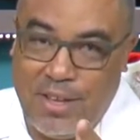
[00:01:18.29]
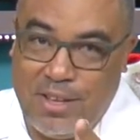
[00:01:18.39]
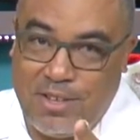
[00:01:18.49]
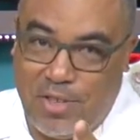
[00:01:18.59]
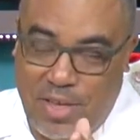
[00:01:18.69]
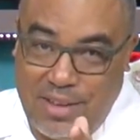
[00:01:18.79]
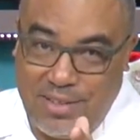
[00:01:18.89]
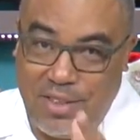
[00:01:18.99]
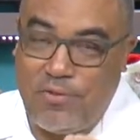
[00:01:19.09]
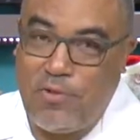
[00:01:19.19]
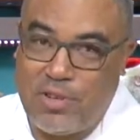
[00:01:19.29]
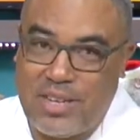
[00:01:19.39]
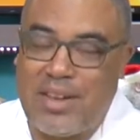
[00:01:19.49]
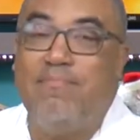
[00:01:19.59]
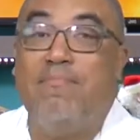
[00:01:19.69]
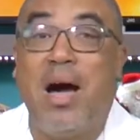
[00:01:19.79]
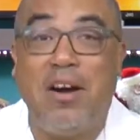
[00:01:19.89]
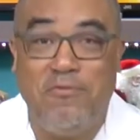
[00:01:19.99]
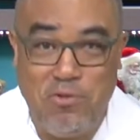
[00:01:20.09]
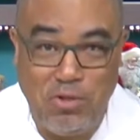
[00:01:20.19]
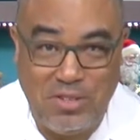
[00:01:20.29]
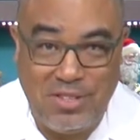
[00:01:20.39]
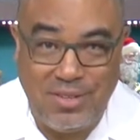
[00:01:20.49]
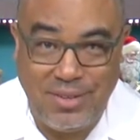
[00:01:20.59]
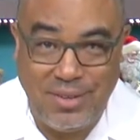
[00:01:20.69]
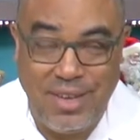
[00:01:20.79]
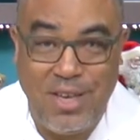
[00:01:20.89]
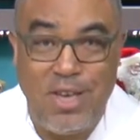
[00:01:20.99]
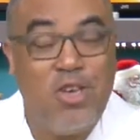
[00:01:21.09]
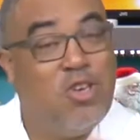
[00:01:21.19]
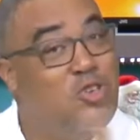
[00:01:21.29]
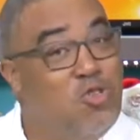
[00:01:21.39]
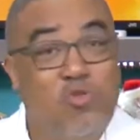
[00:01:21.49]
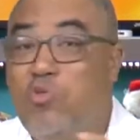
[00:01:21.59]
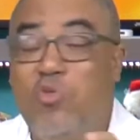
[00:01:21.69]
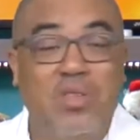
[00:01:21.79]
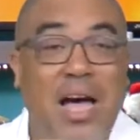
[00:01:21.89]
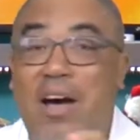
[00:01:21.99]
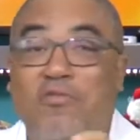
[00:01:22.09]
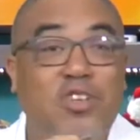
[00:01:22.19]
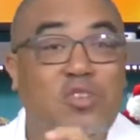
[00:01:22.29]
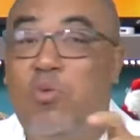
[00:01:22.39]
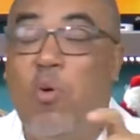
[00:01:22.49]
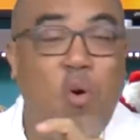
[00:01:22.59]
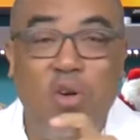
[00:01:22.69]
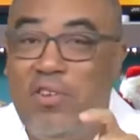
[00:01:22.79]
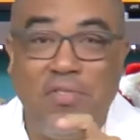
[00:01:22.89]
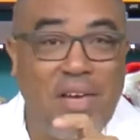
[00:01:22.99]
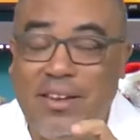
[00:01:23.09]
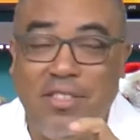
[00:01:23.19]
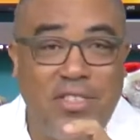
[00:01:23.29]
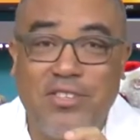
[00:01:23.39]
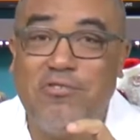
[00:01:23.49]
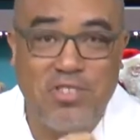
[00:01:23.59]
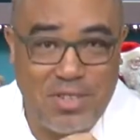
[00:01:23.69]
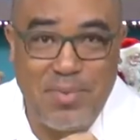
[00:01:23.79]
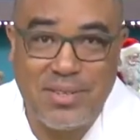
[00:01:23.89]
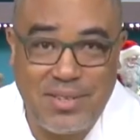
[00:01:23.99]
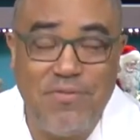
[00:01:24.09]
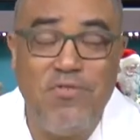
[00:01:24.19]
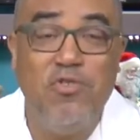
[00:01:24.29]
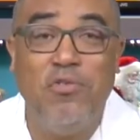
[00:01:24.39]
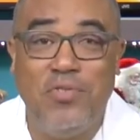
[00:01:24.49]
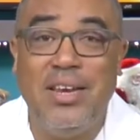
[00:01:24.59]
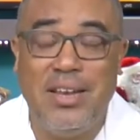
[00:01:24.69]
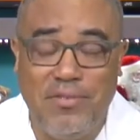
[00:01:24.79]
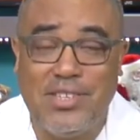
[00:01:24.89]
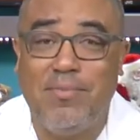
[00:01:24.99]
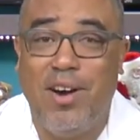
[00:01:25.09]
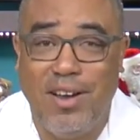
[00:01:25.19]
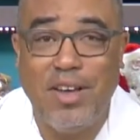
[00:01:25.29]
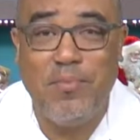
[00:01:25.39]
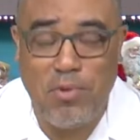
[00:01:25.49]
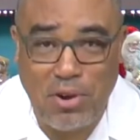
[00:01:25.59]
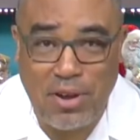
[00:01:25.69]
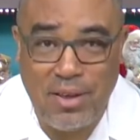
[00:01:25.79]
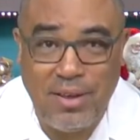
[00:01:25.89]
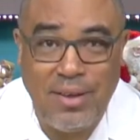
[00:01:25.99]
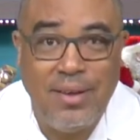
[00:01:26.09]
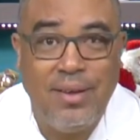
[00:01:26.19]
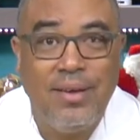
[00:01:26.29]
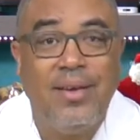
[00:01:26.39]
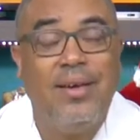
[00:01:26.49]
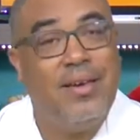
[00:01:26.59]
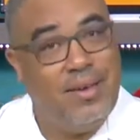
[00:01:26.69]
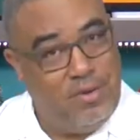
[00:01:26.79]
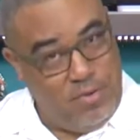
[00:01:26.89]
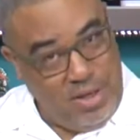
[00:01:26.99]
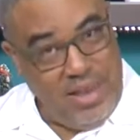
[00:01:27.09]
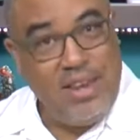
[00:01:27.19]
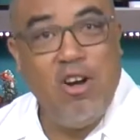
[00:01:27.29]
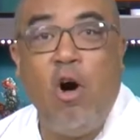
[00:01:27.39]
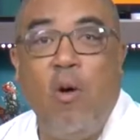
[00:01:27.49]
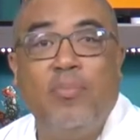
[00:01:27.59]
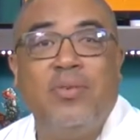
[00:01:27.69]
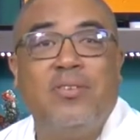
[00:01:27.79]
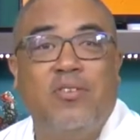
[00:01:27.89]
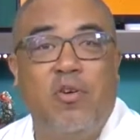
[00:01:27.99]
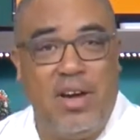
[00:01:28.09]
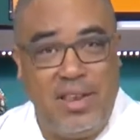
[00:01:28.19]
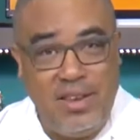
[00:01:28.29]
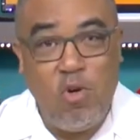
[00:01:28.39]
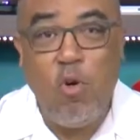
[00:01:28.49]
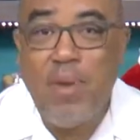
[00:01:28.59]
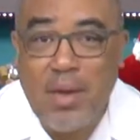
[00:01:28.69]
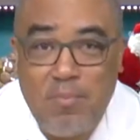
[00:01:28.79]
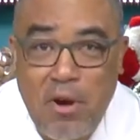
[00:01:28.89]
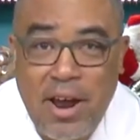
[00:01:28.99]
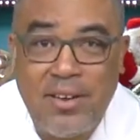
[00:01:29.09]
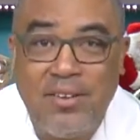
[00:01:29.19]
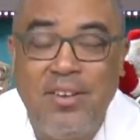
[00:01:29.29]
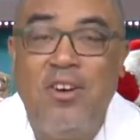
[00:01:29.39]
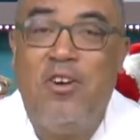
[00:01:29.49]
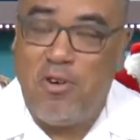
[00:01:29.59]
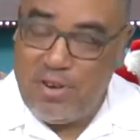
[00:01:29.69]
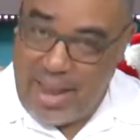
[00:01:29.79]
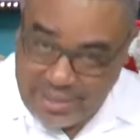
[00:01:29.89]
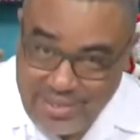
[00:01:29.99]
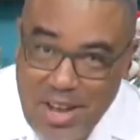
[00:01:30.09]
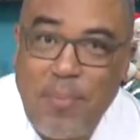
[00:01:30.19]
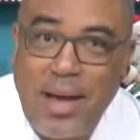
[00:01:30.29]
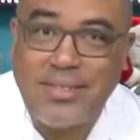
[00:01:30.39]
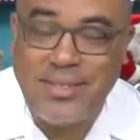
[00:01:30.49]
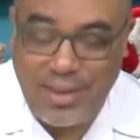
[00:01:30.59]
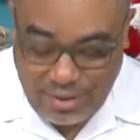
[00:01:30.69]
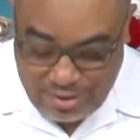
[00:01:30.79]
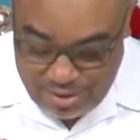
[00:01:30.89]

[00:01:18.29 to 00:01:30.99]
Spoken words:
So thanks to the folks at Macfoods, you don't have to do all of that this Christmas if you're feeling for some garlic pork in your hops or in your homemade bread or next to your pastel.